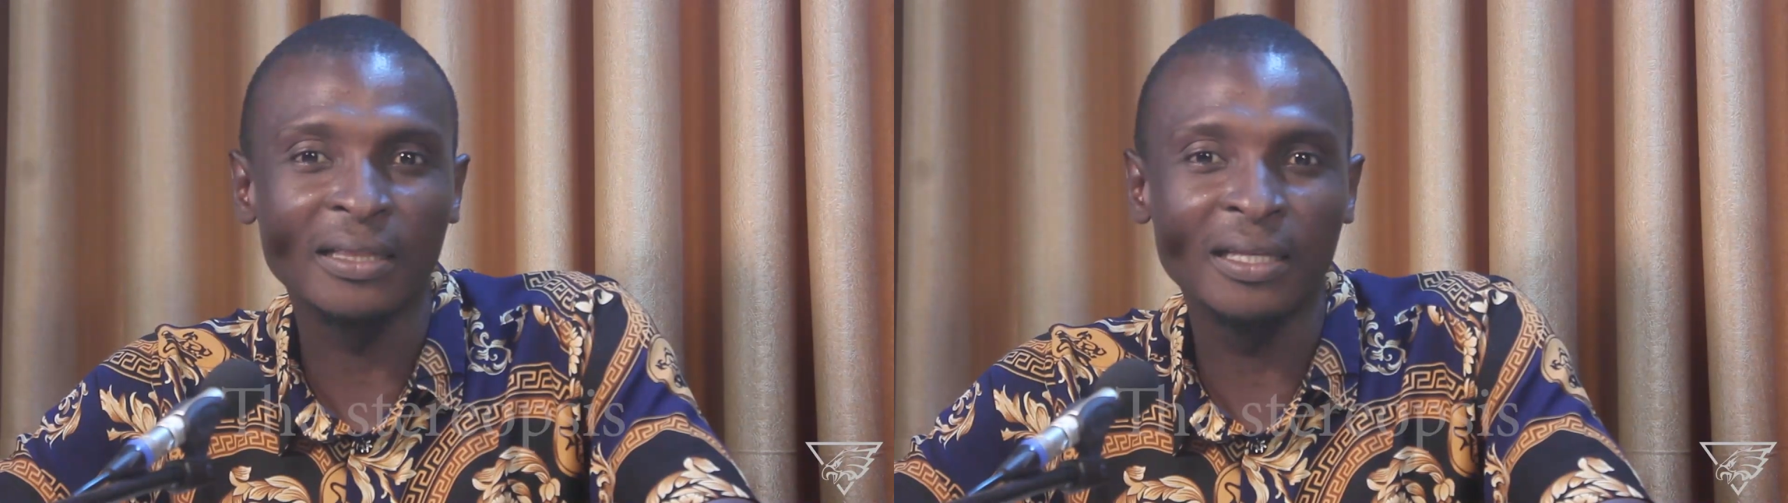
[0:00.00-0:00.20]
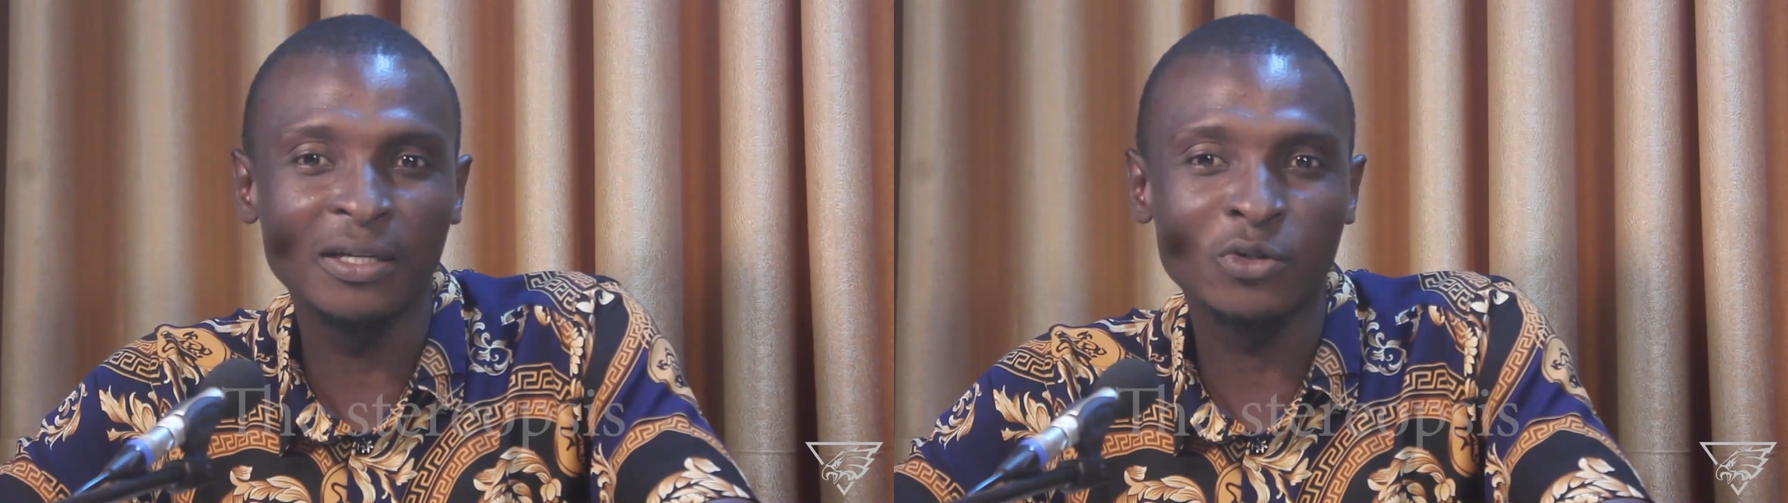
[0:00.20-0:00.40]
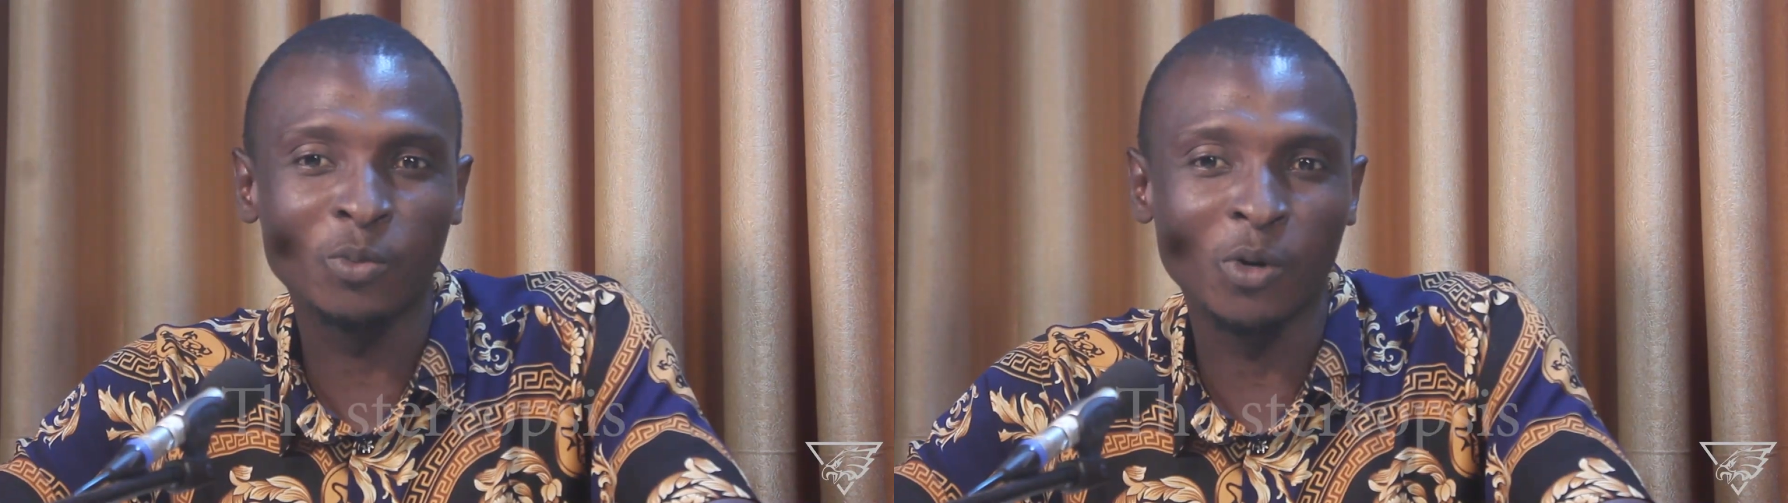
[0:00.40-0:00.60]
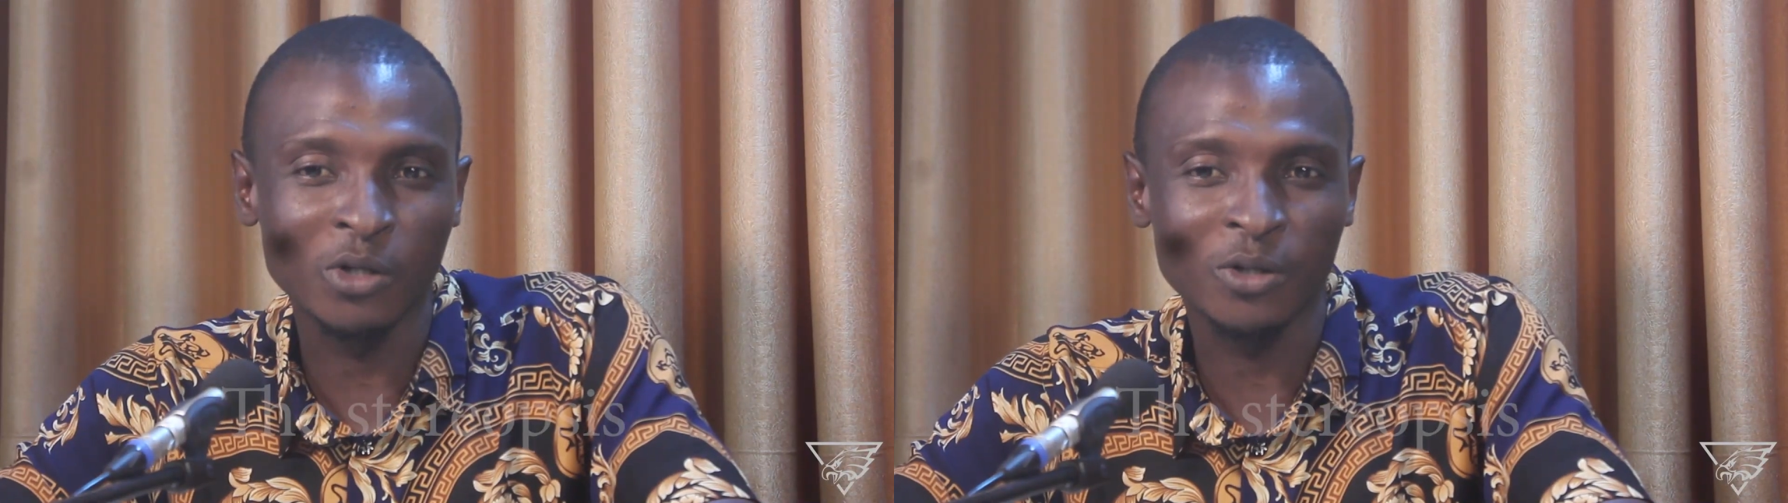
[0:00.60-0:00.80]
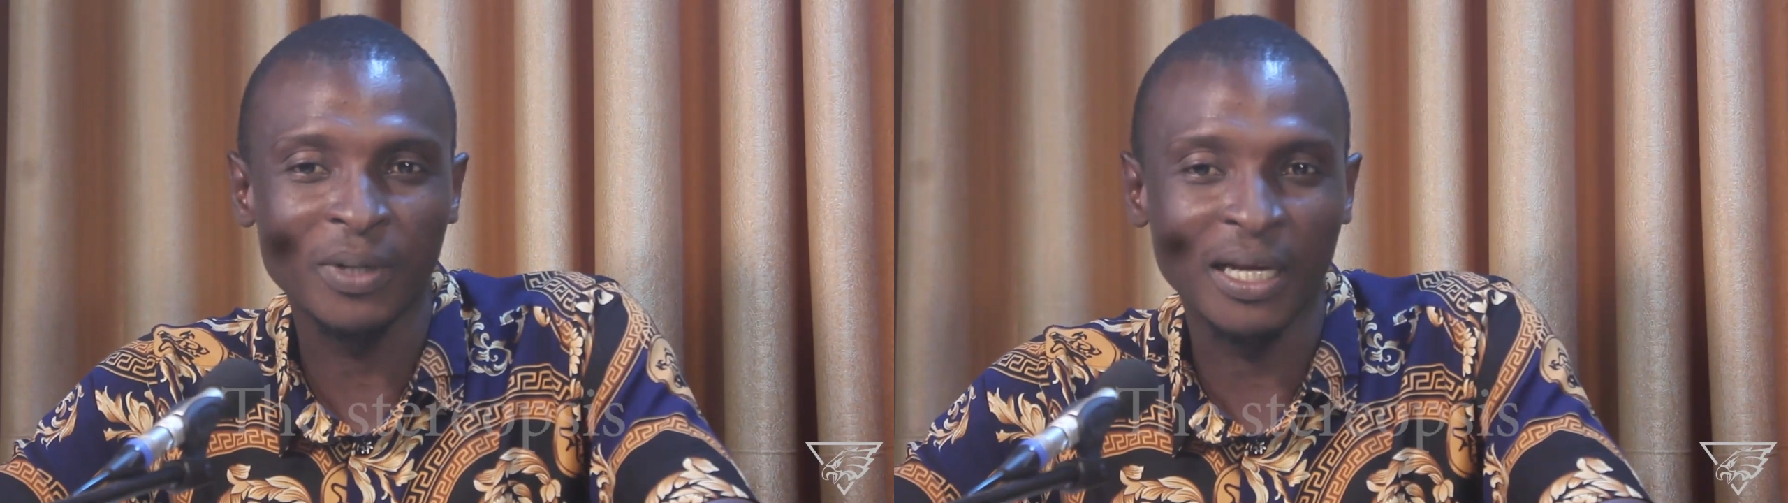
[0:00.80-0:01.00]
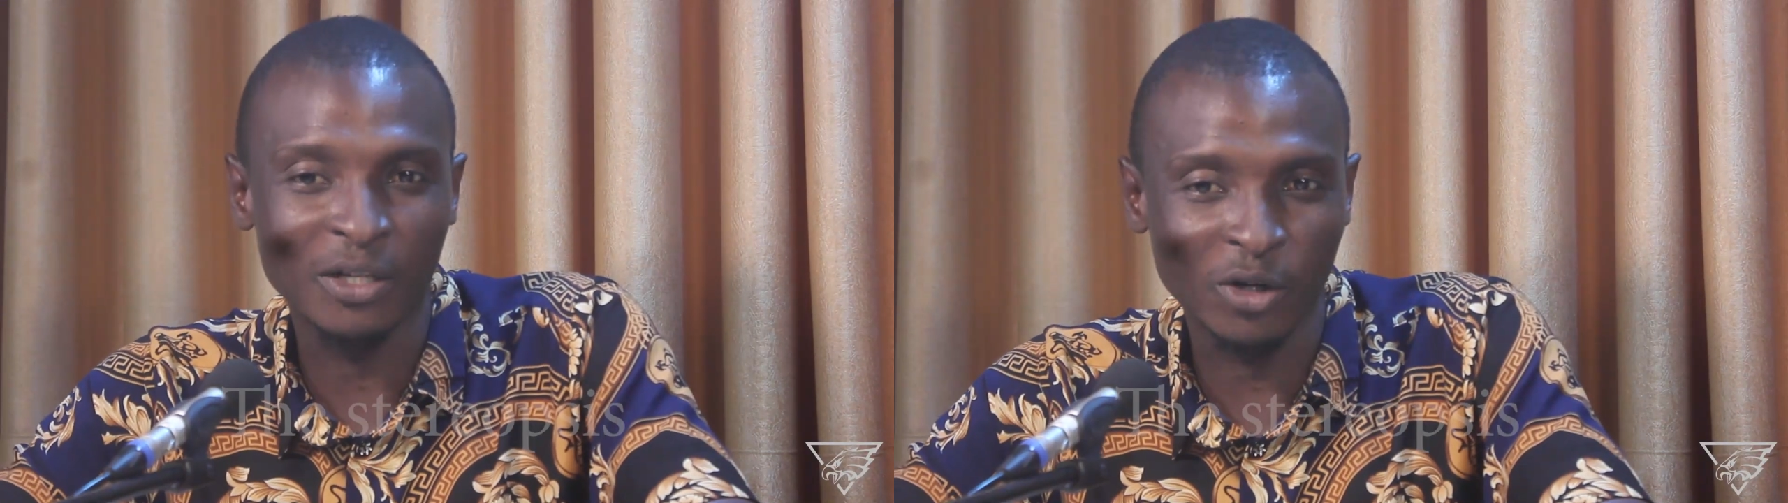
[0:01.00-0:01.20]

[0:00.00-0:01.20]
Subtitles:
Dejum or something like that.